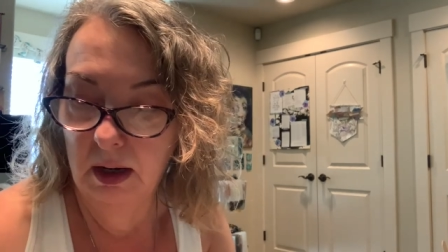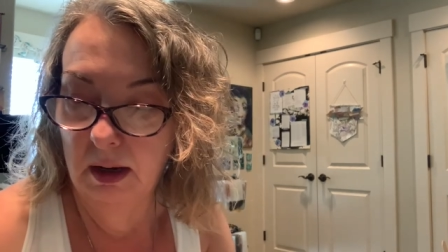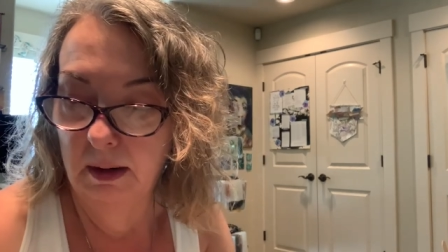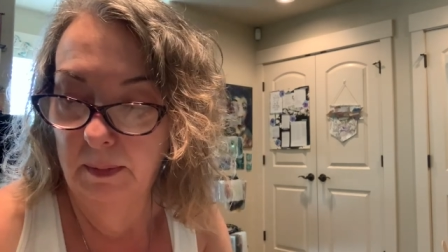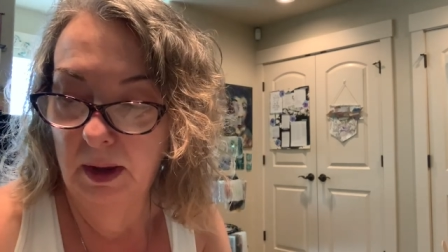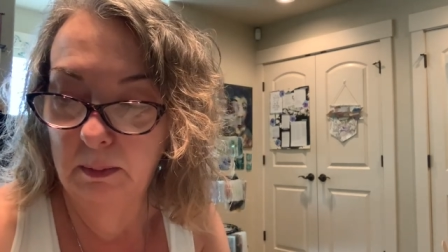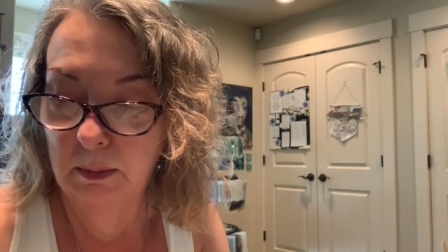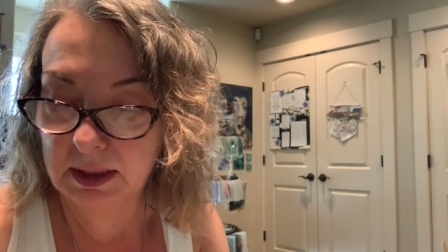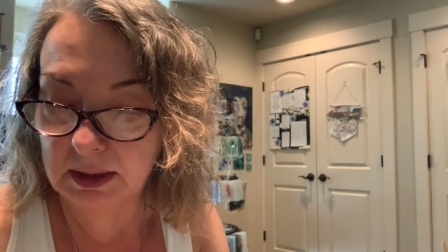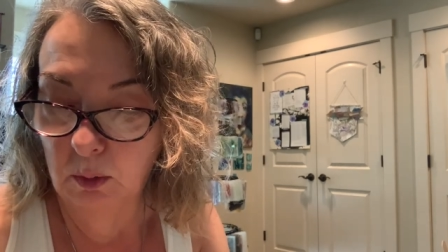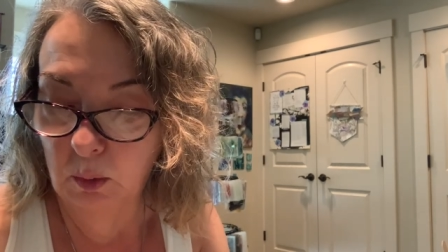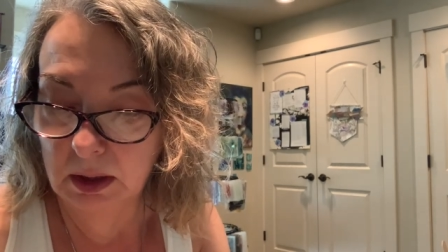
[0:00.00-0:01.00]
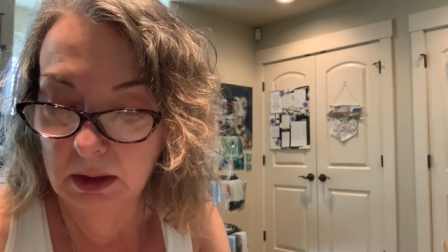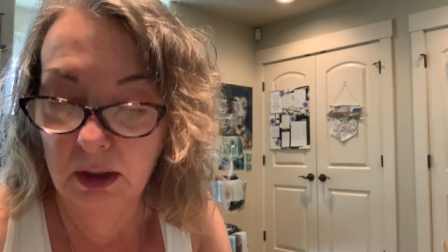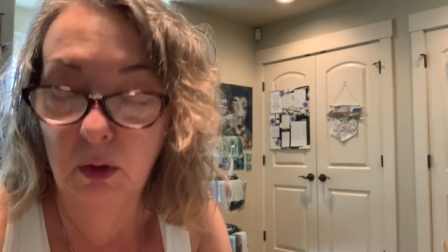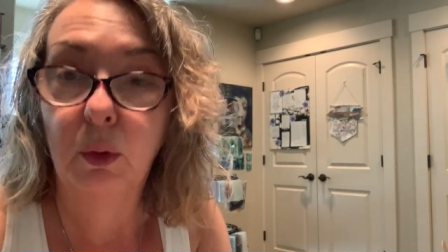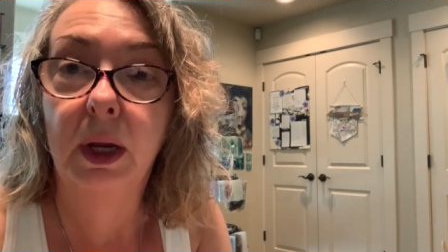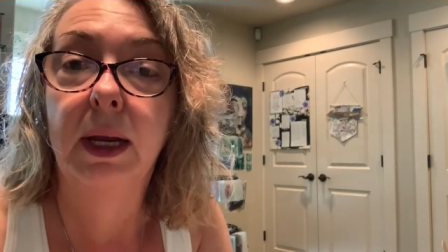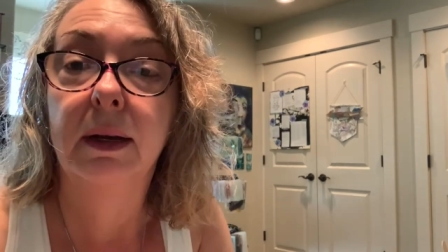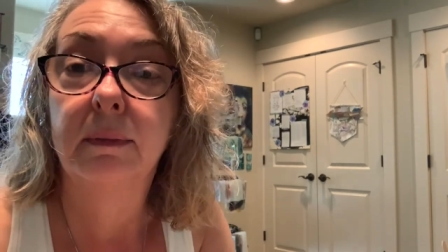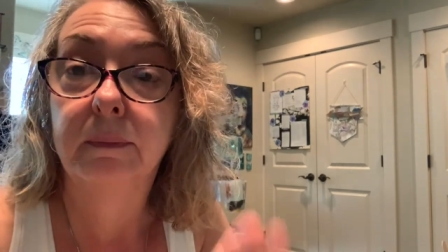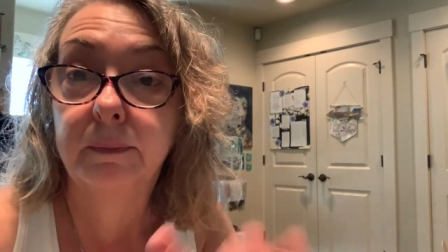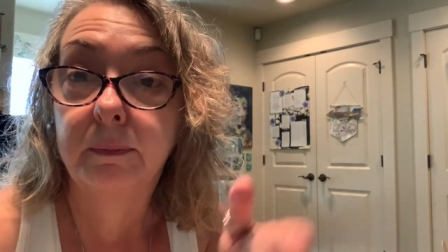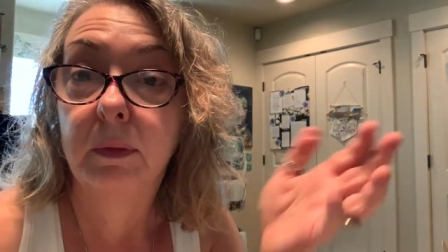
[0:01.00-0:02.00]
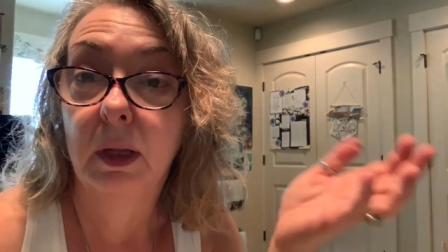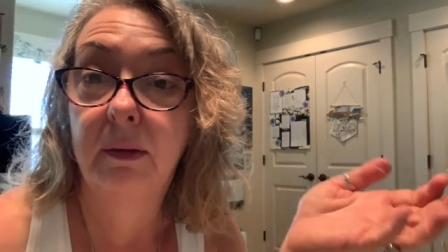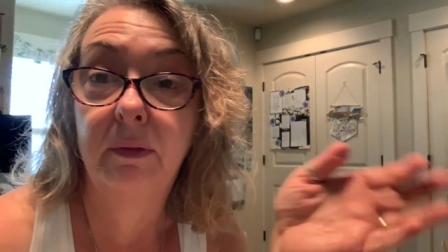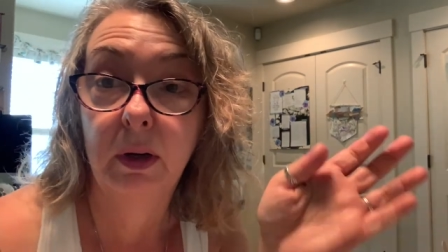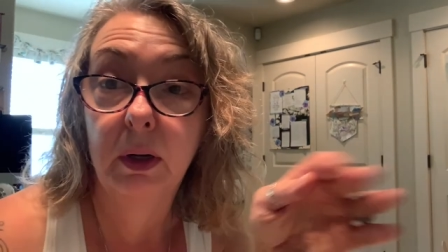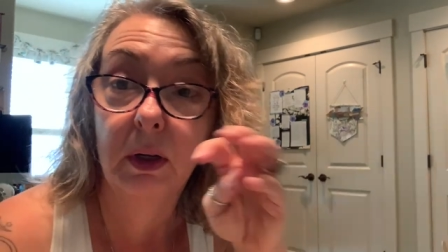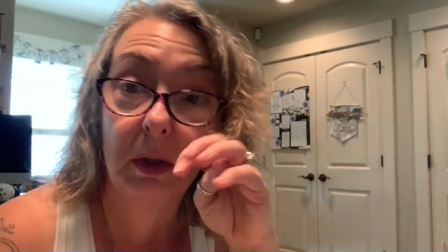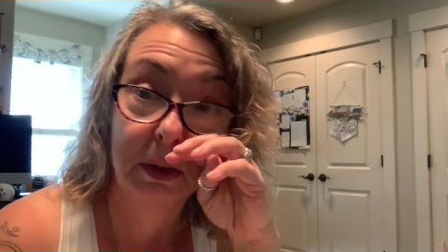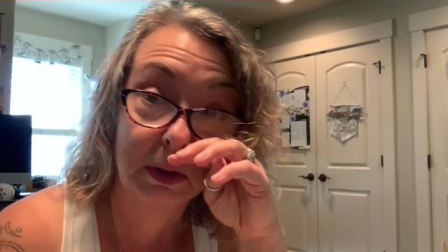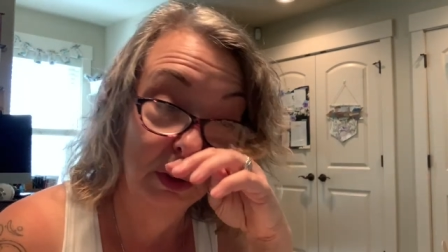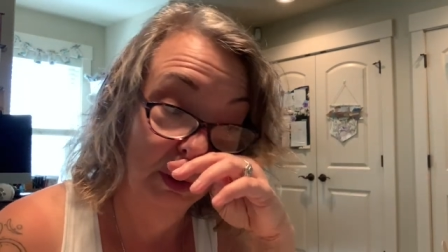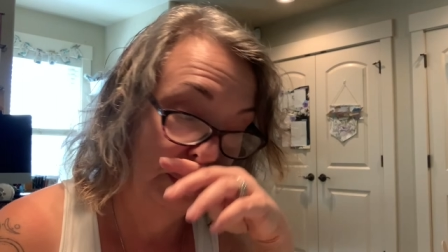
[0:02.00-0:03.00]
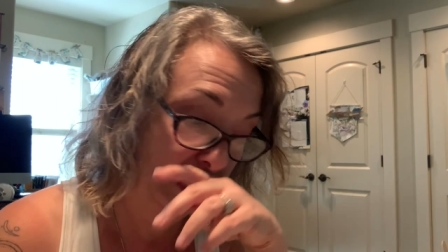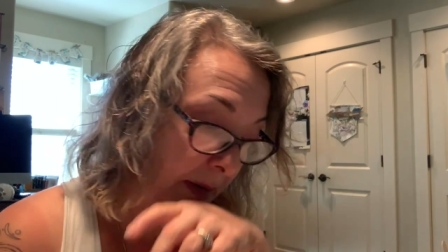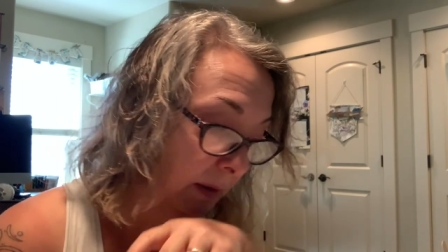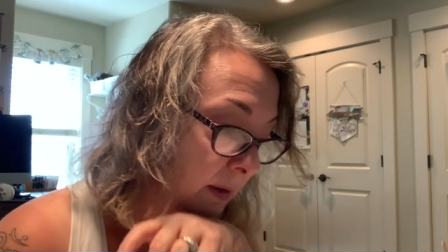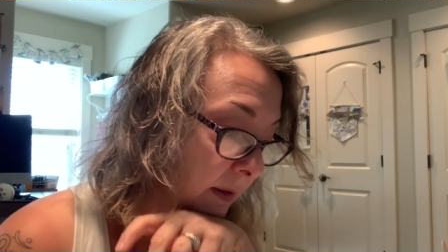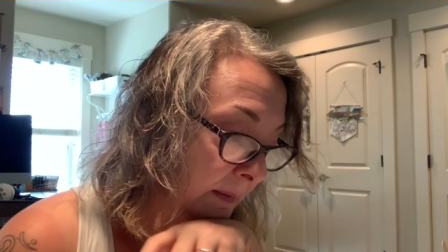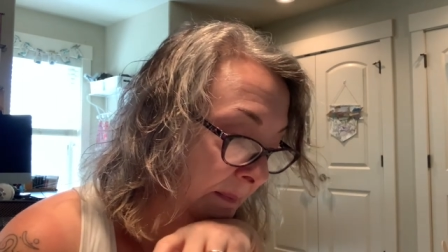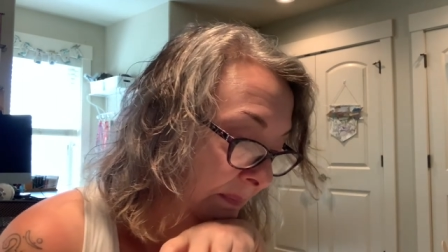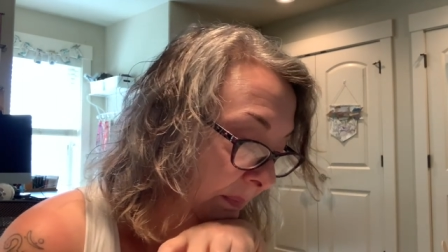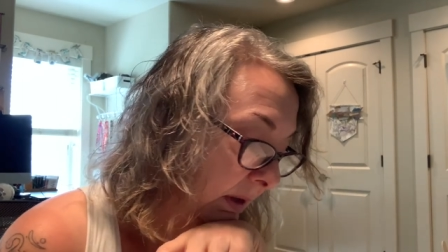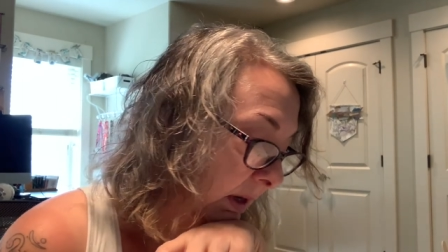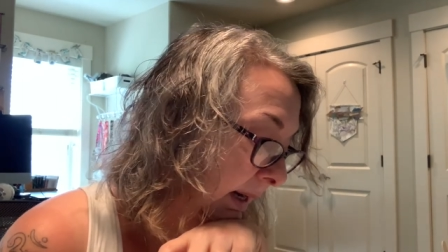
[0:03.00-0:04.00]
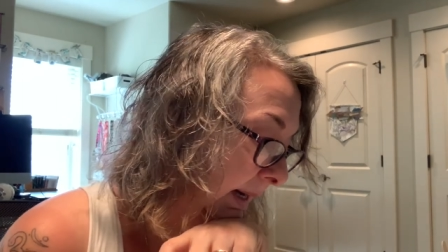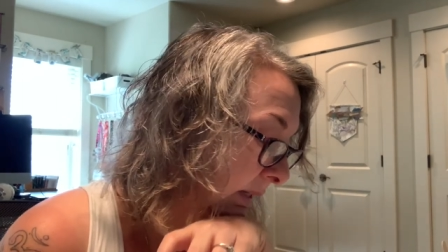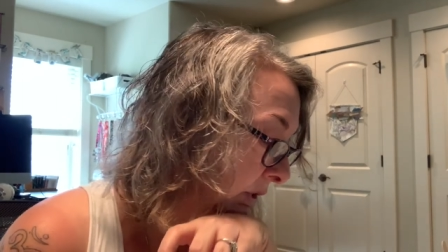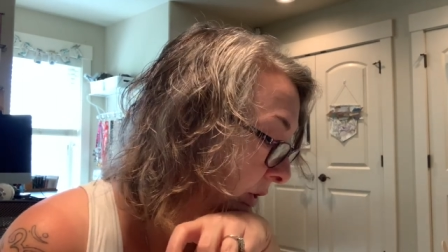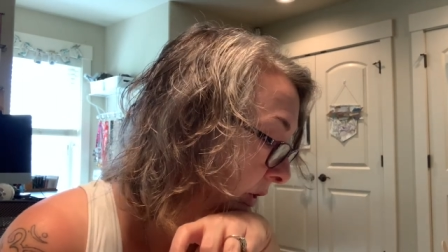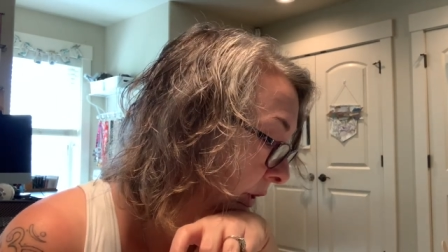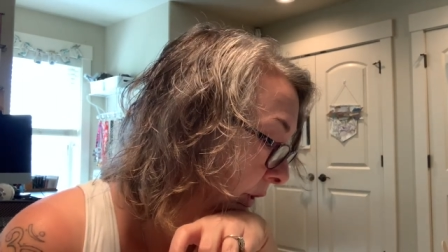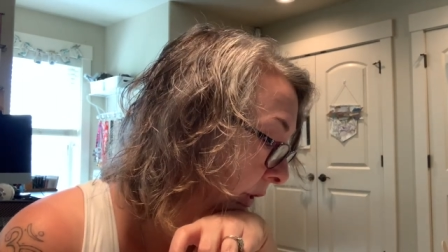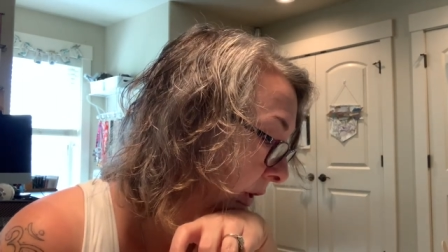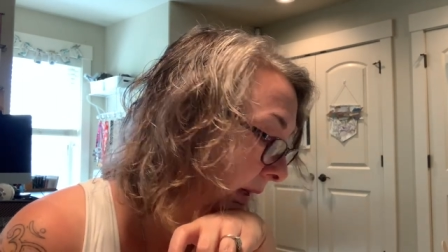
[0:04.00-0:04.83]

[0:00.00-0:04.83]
um, and mix it with and create a very good dupe. I took her